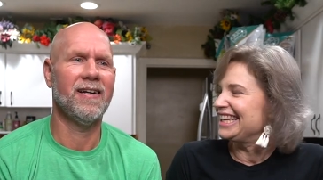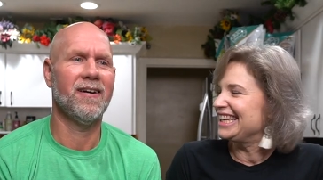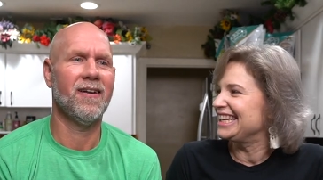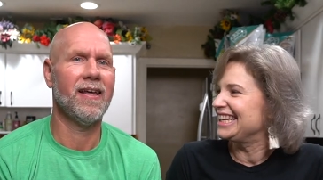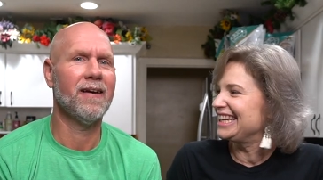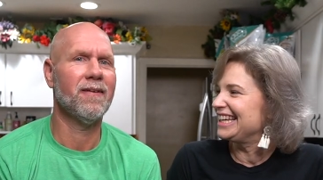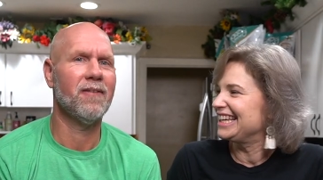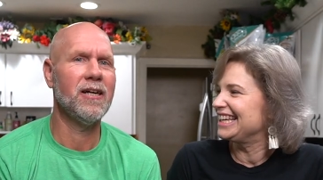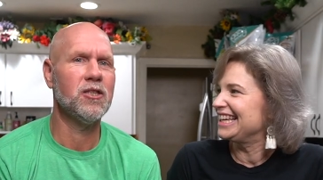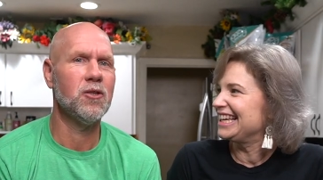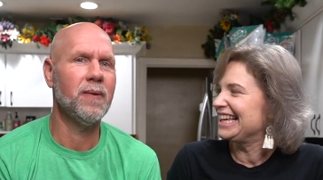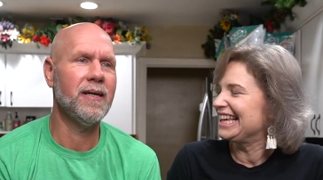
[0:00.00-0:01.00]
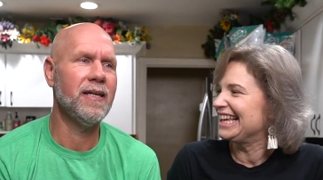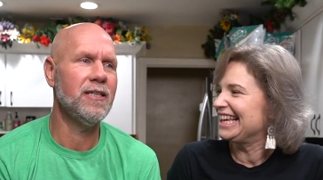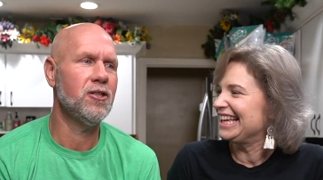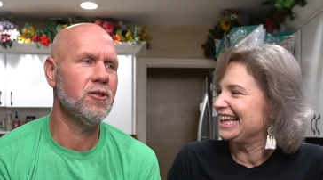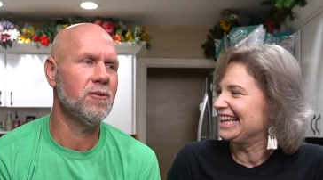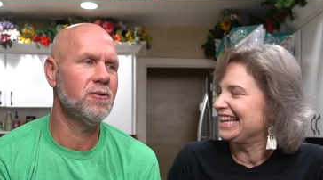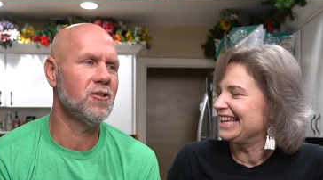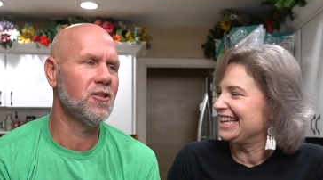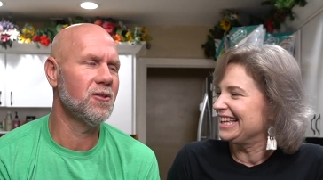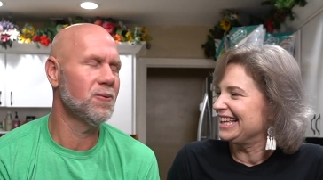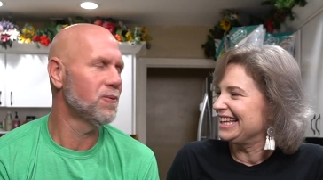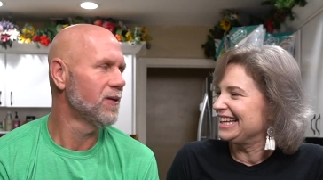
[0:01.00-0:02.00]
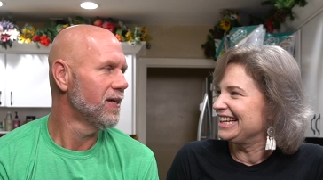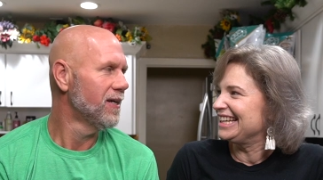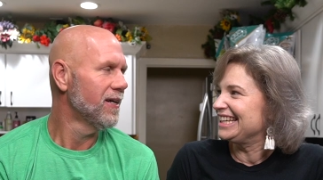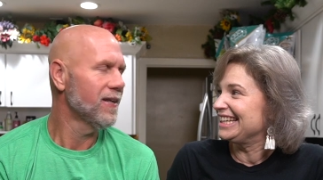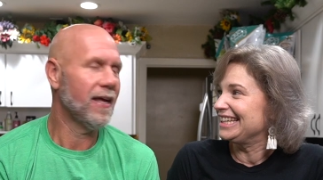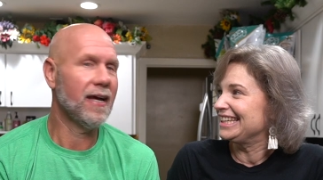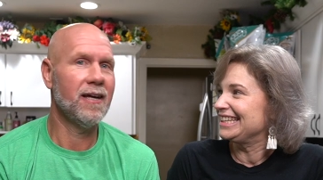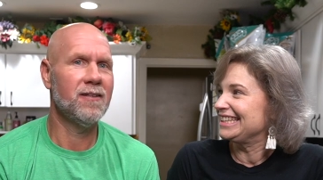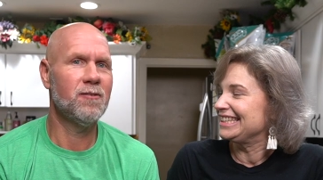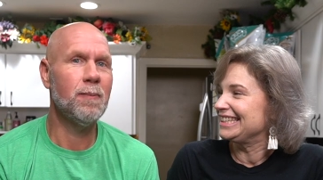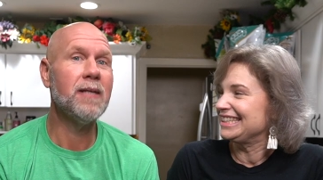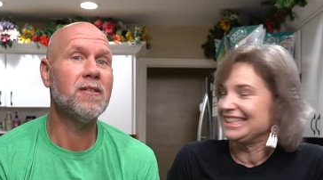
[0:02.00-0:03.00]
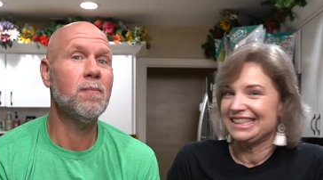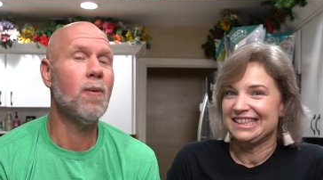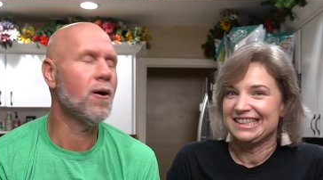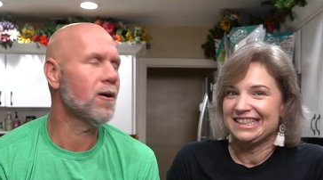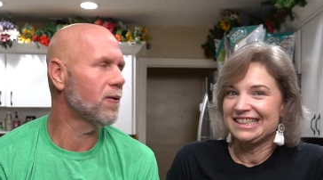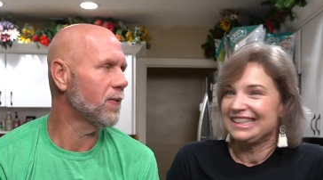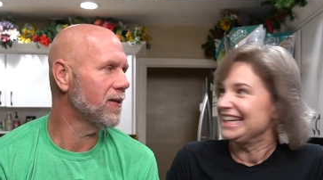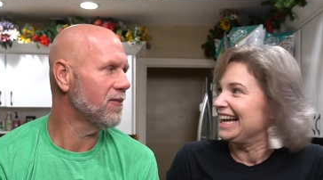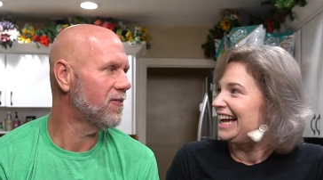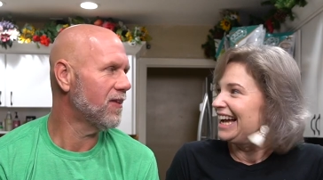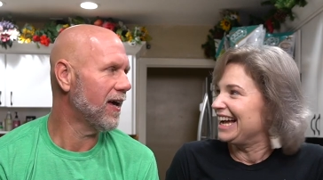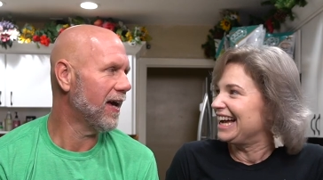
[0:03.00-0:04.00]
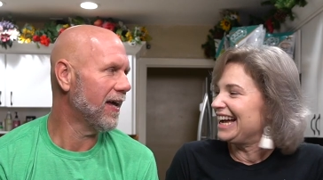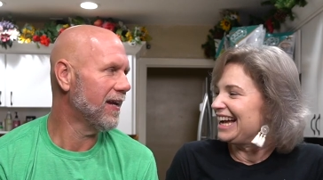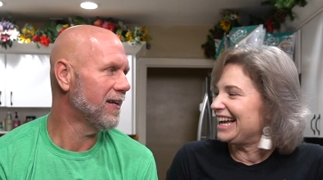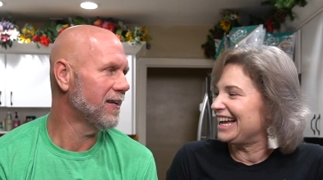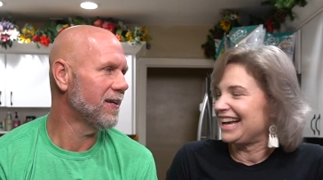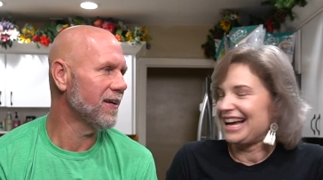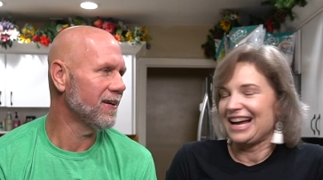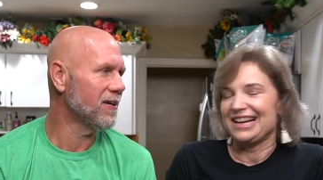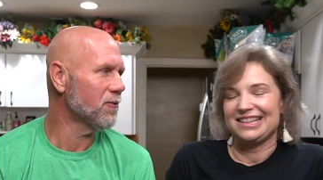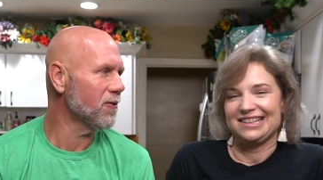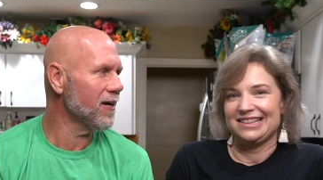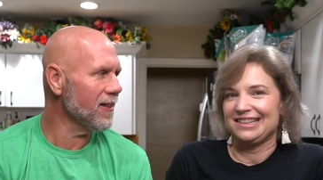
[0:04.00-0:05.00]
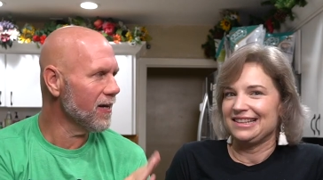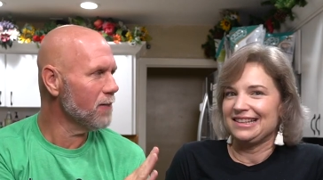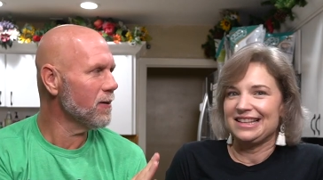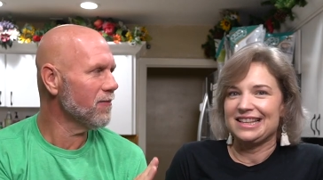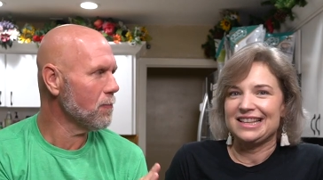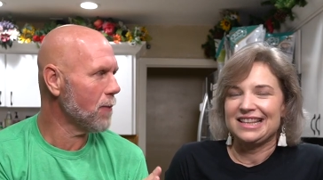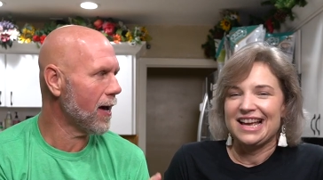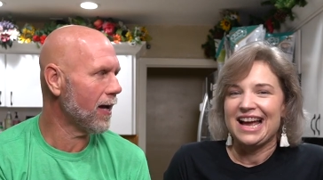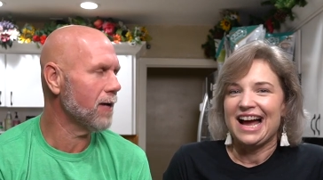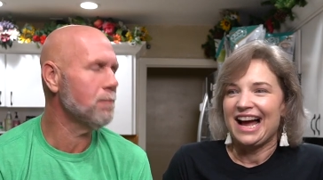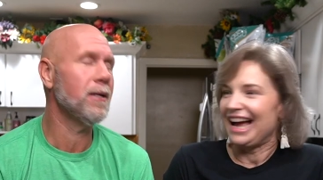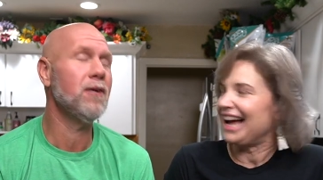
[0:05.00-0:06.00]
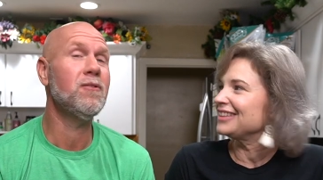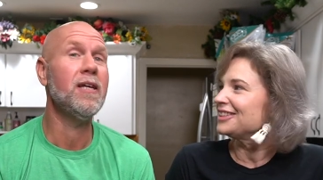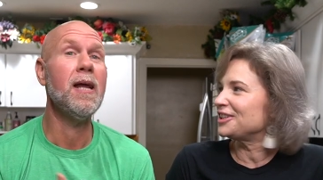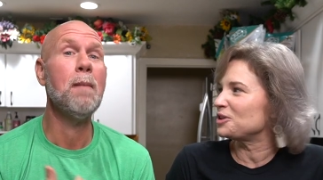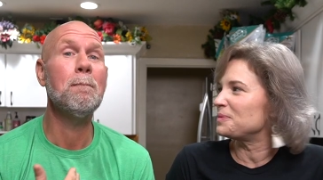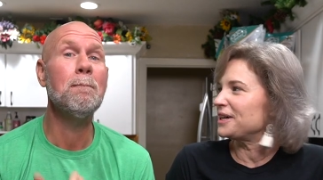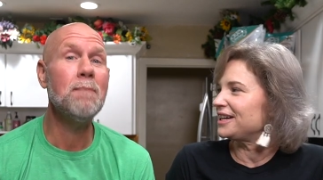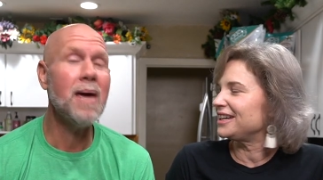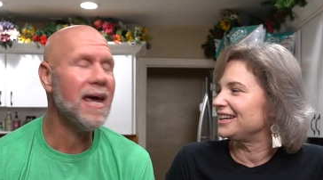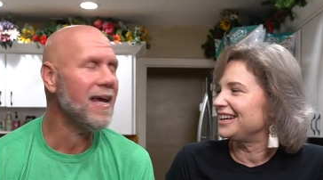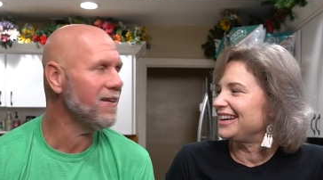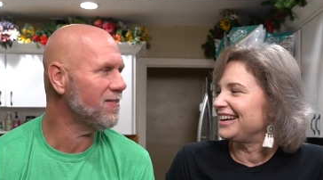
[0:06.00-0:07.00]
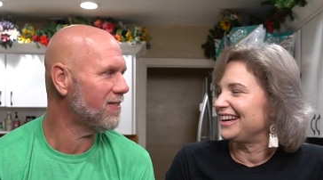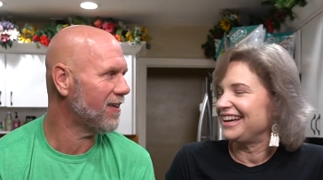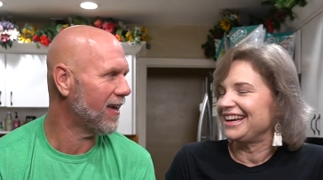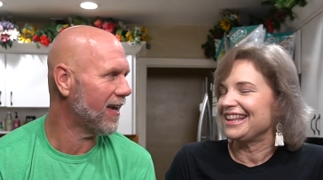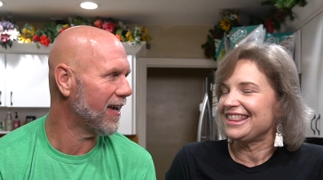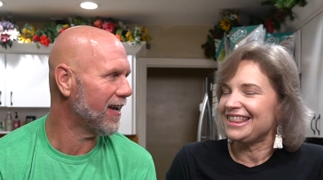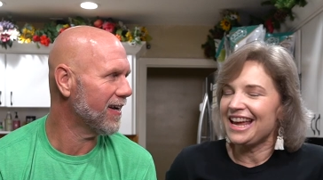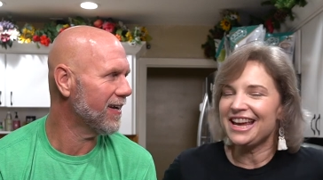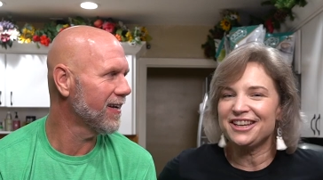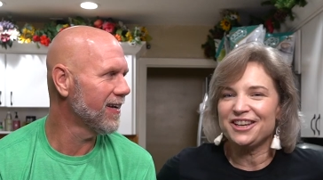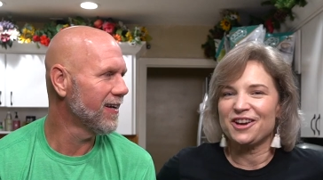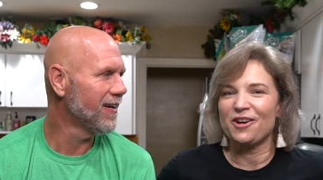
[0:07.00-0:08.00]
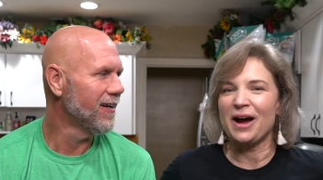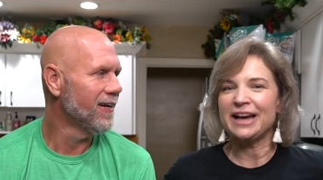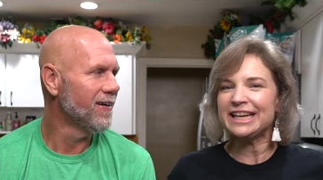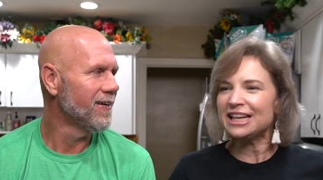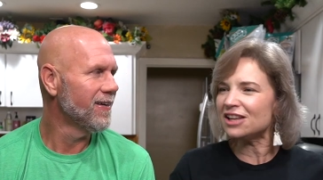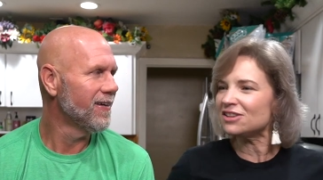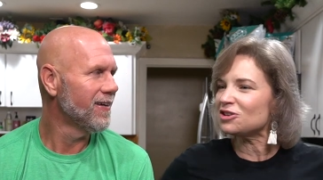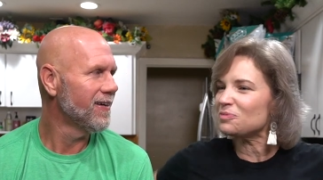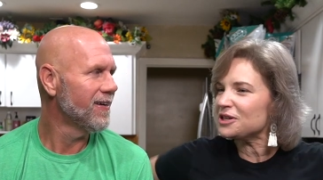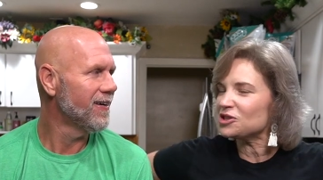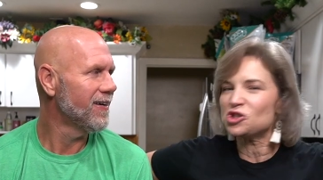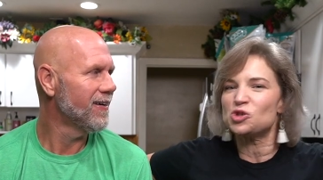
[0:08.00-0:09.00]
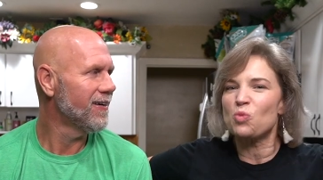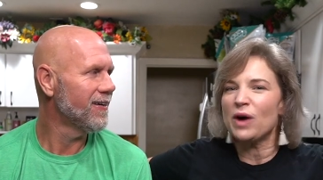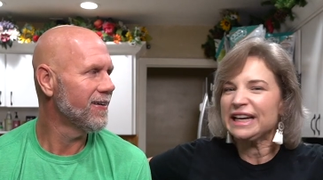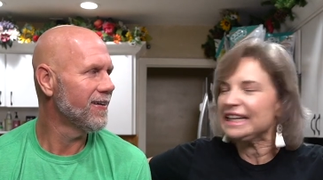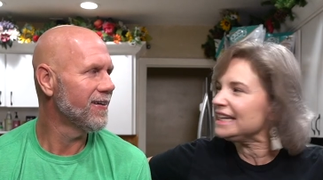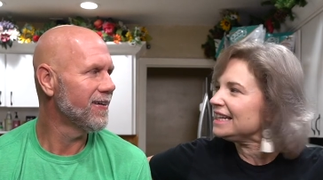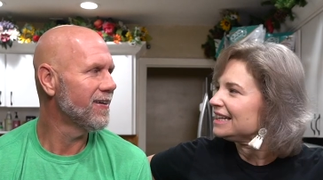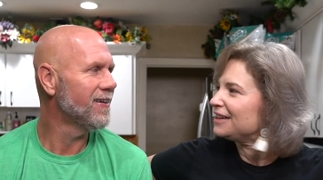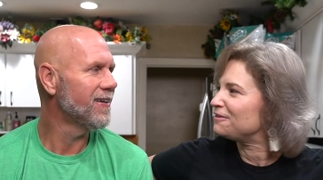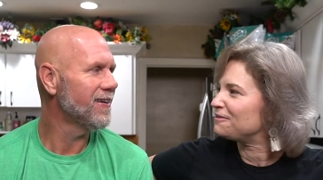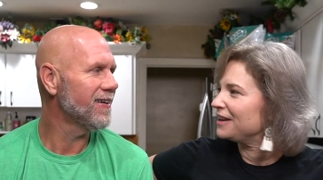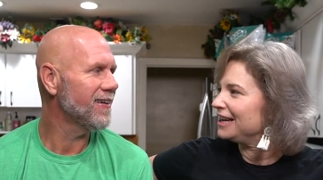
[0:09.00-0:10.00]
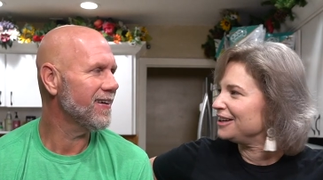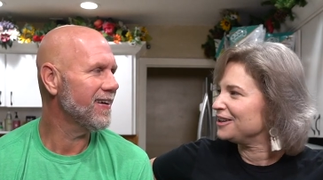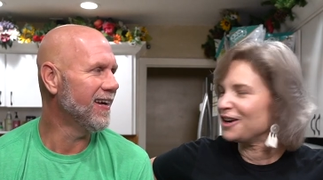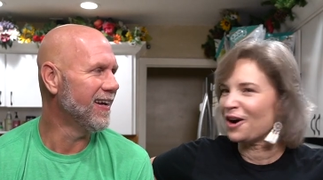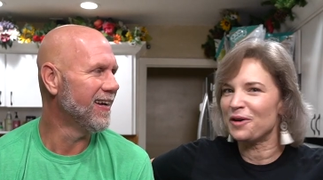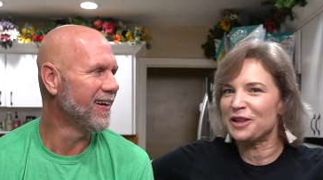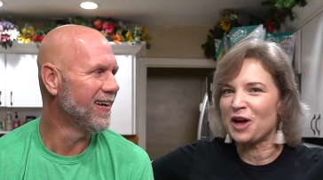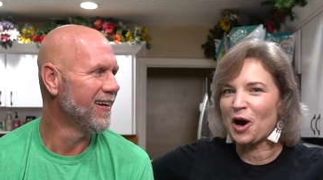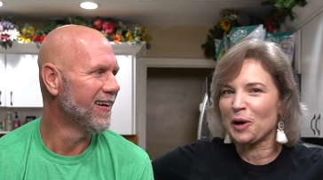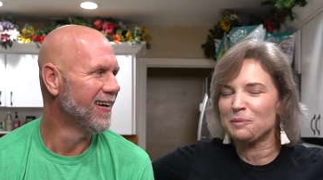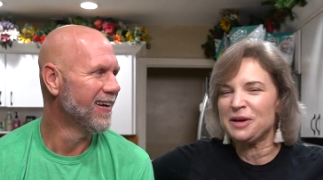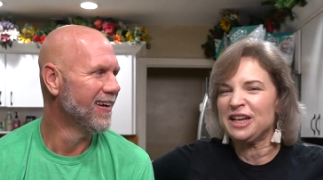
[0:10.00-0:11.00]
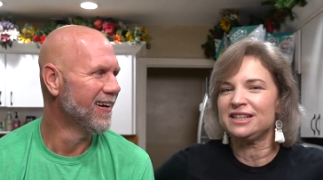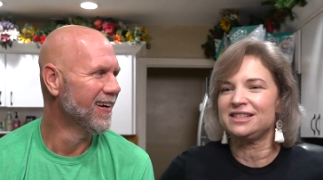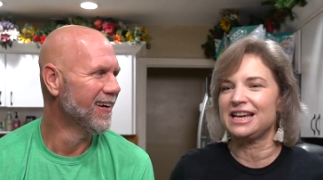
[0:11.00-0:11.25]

Speaker 1: and they're like, Rachel, we need you to like speak tomorrow instead. And you were in a little bit of a panic, but
Speaker 2: you did amazing. Thank you. I get a little bit sweaty and, you know, in the armpits